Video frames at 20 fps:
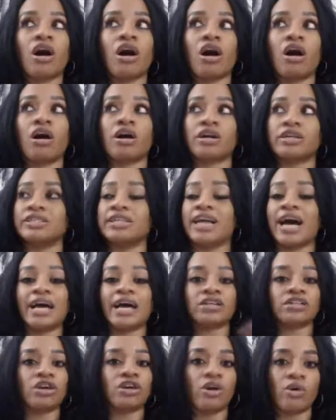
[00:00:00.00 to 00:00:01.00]
are
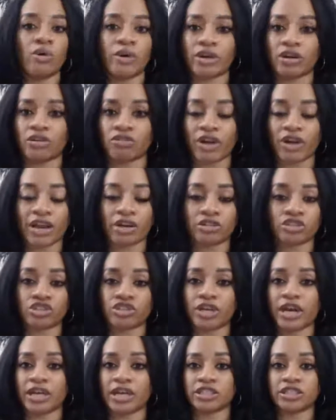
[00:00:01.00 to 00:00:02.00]
not going around
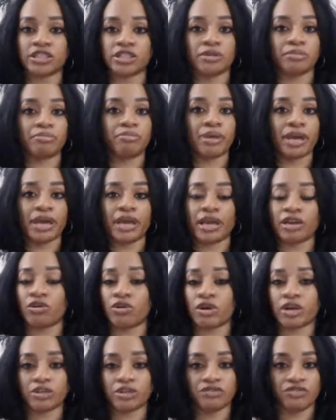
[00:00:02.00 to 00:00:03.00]
trying to beg
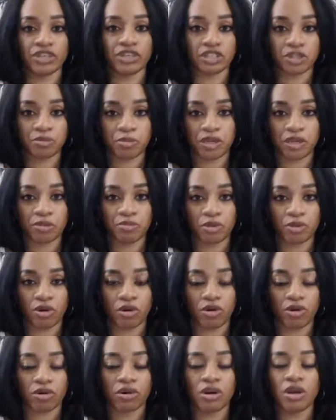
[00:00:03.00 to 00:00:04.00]
or convince
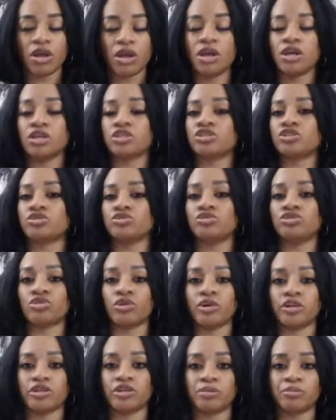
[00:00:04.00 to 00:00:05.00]
people to
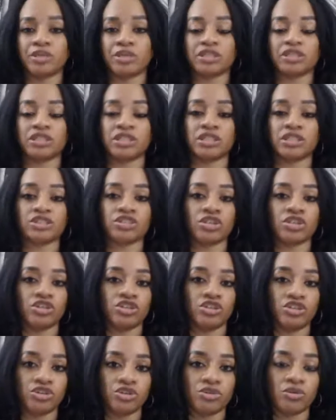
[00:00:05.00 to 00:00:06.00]
join your business.
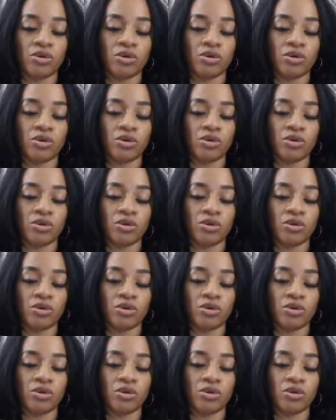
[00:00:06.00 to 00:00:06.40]
You are